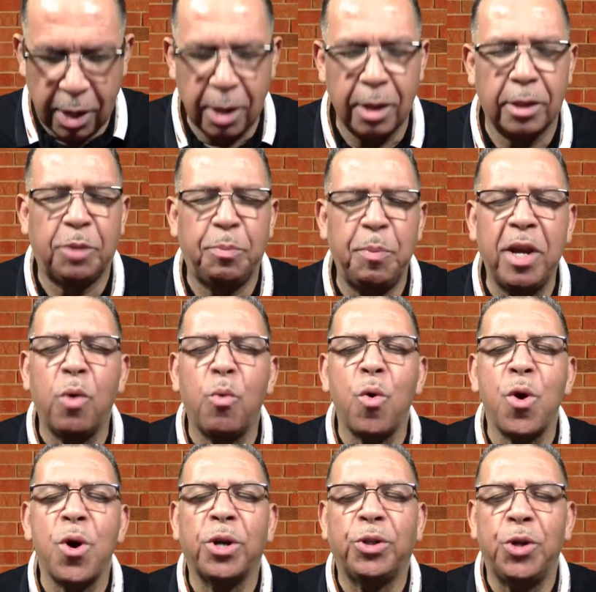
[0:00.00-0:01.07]
Speak a
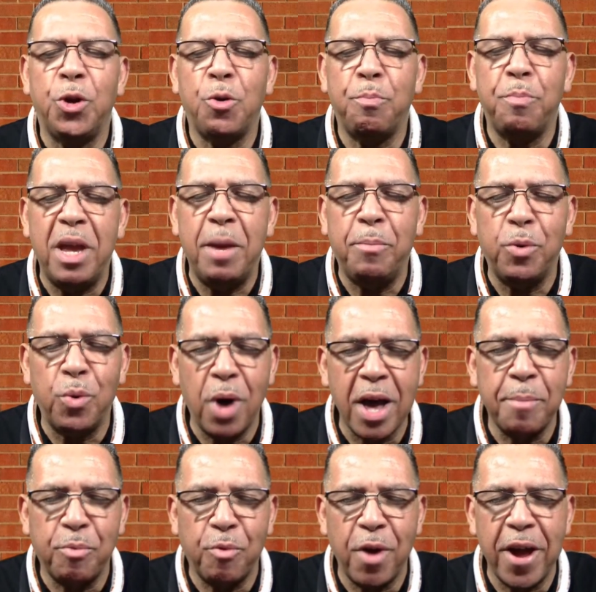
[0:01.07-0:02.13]
word to your people, I
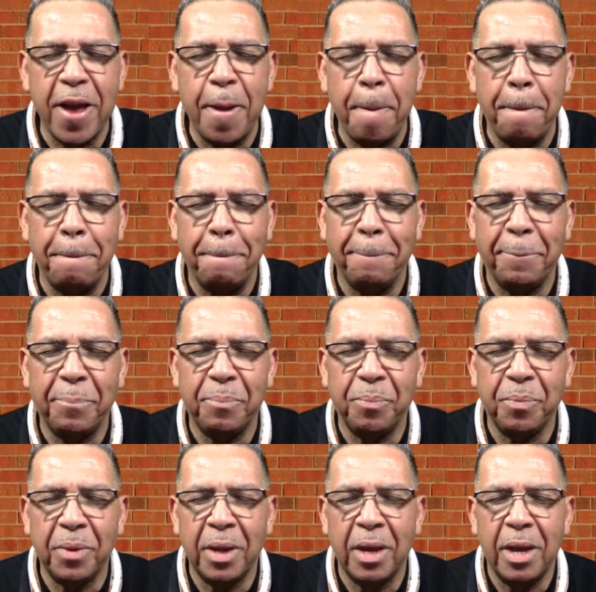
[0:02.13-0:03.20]
pray.
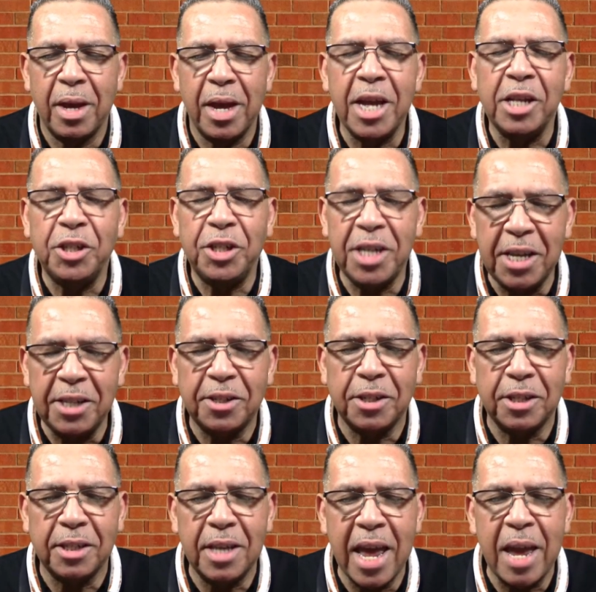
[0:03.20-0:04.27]
In
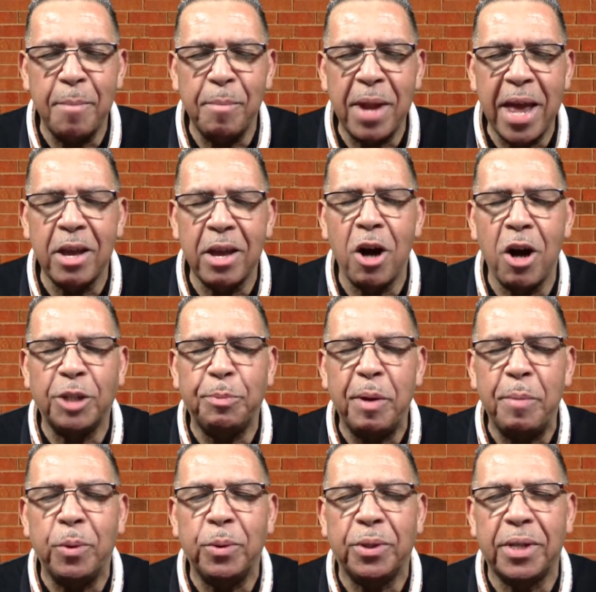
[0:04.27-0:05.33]
Jesus' name, let God's
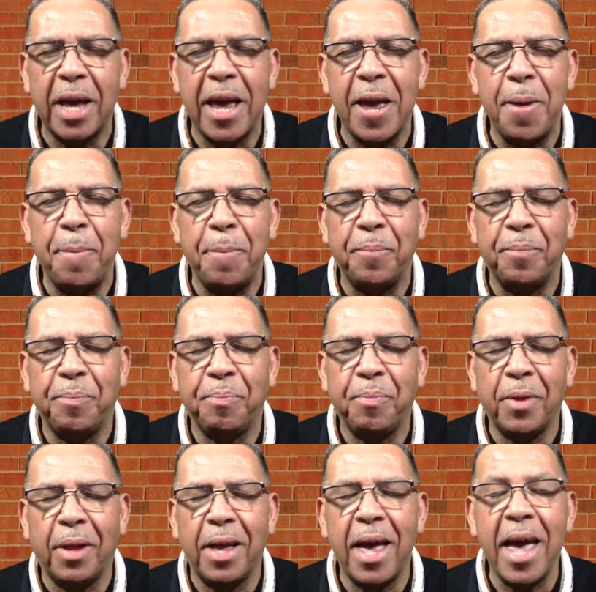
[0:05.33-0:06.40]
people say,
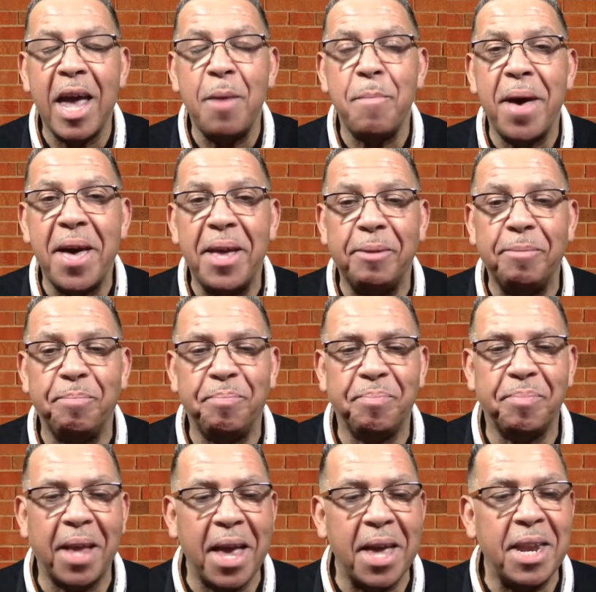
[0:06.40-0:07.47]
Amen
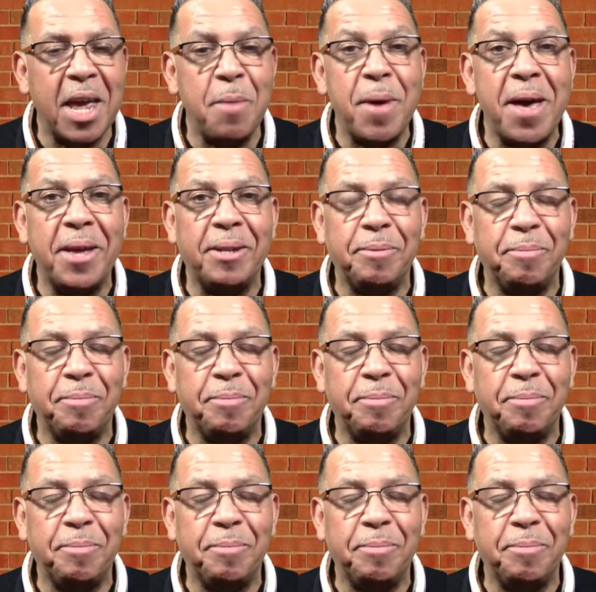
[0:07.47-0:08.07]
and Amen.